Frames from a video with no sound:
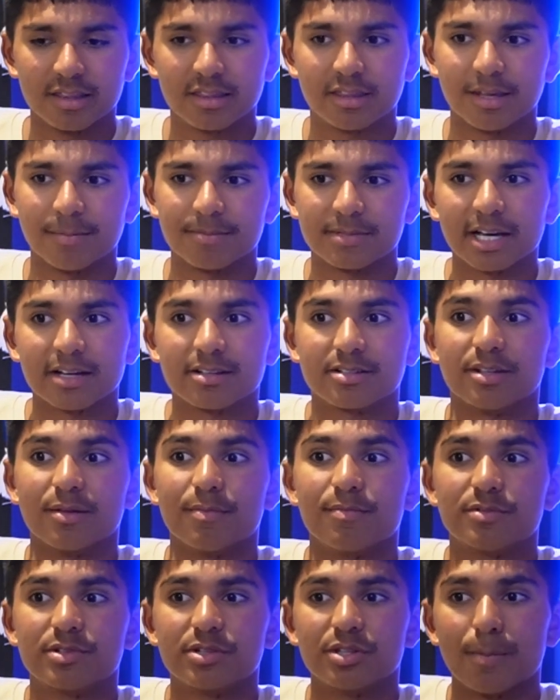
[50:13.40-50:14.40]
them take to
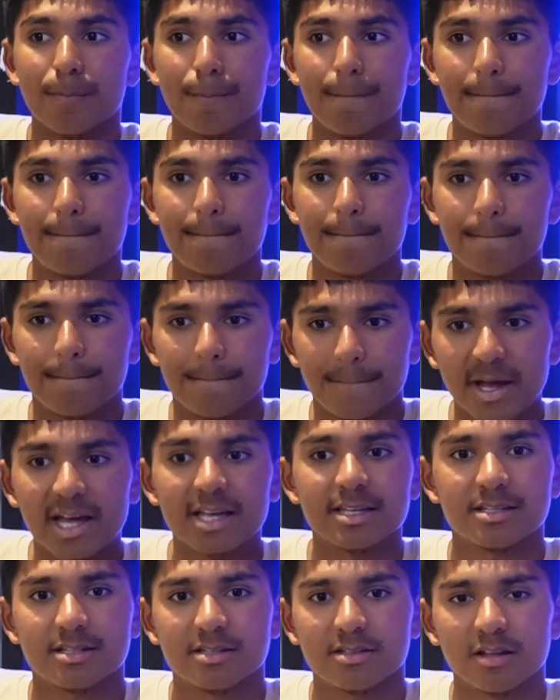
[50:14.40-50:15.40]
the
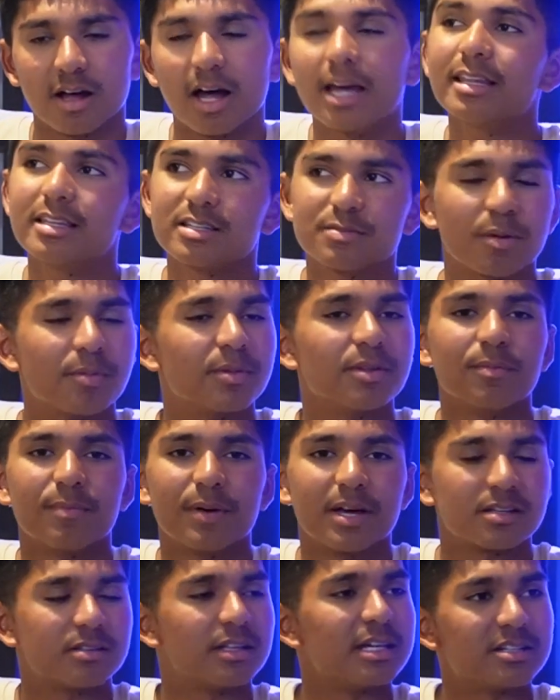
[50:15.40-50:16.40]
best. I think this is probably the
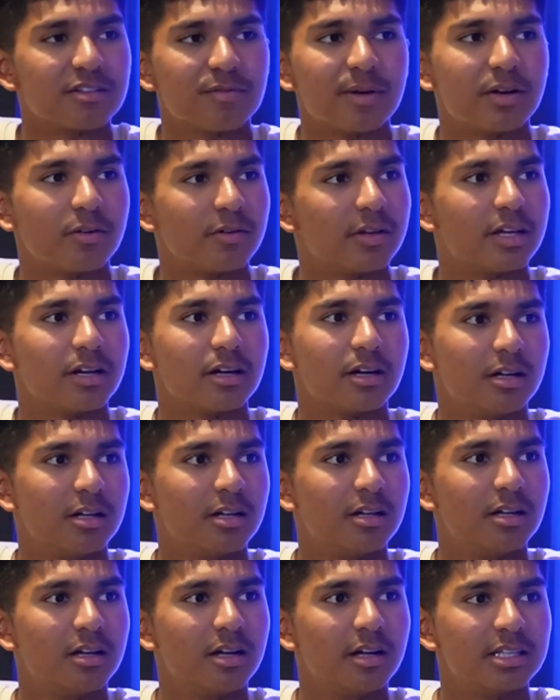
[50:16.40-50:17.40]
best Inter all year.
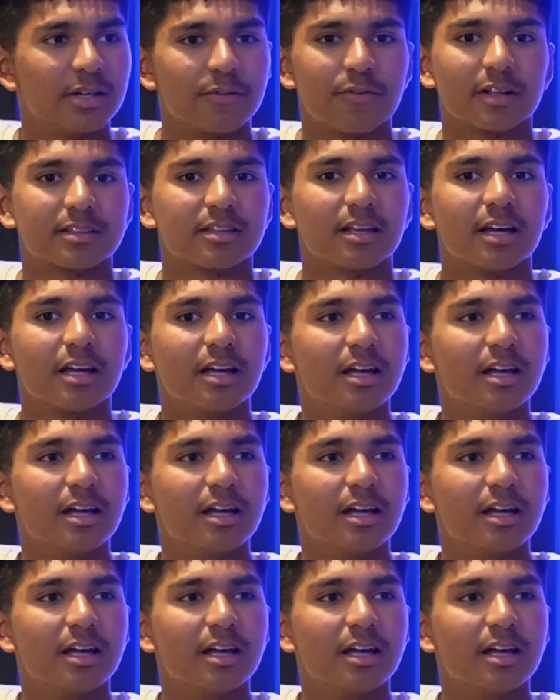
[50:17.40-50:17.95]
The fact that